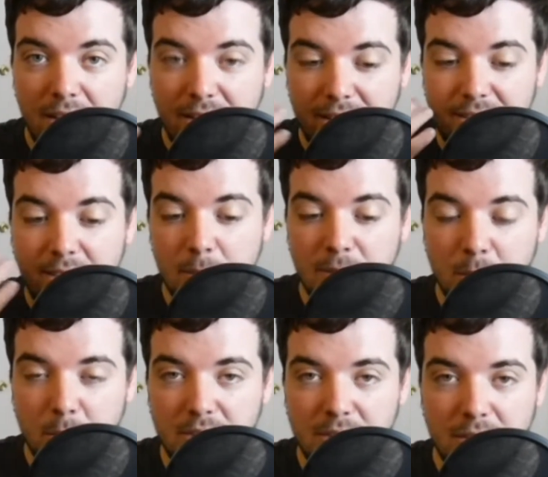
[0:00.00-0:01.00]
that's coming
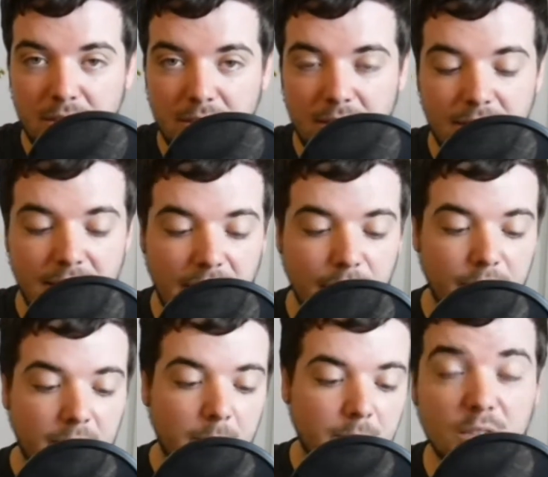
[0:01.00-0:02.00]
towards the
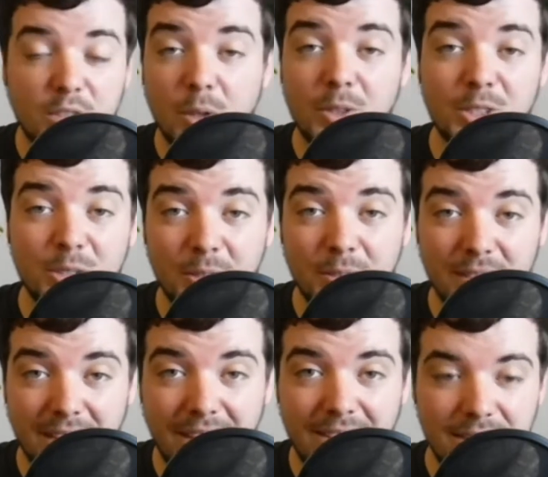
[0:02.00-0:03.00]
diaphragm. So there's two
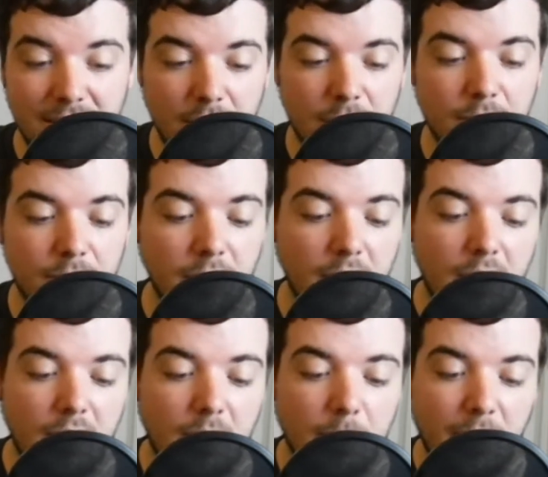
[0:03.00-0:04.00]
different kinds of
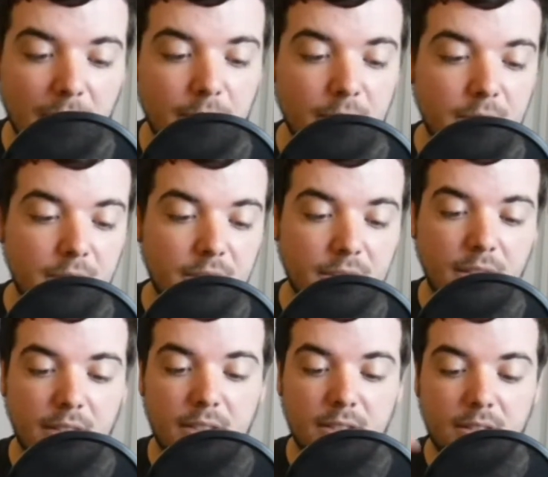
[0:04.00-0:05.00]
pop filters.
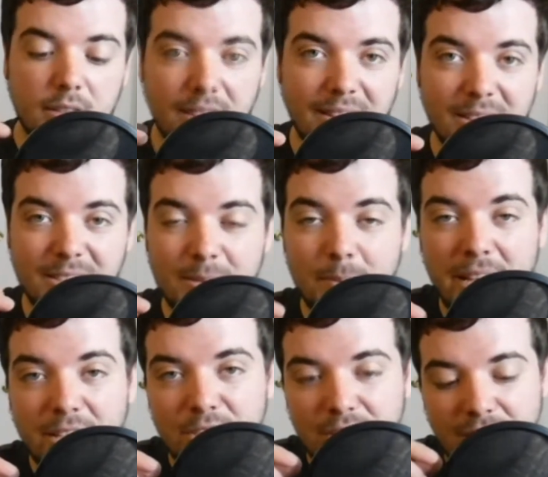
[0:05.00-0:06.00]
There's this
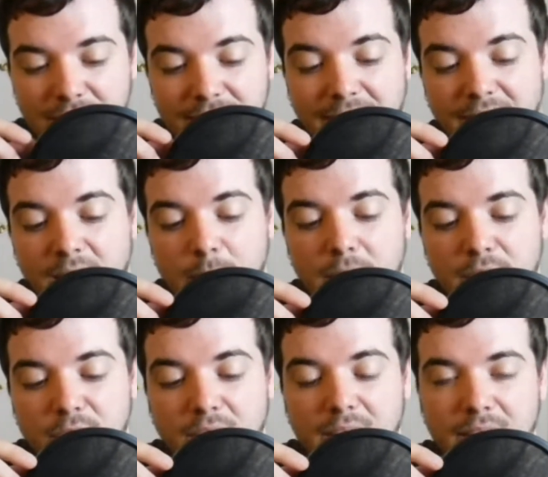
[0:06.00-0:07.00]
nylon
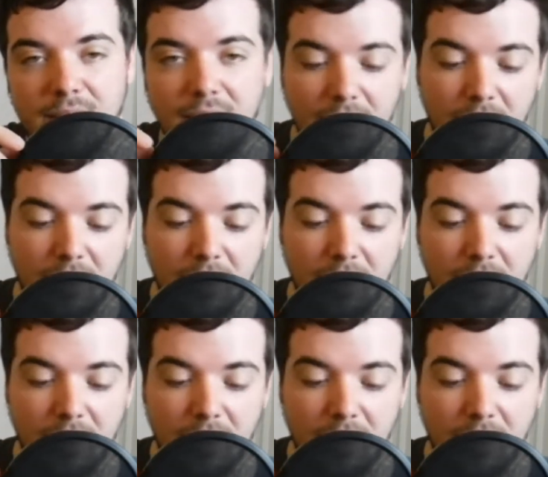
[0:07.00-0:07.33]
mesh kind,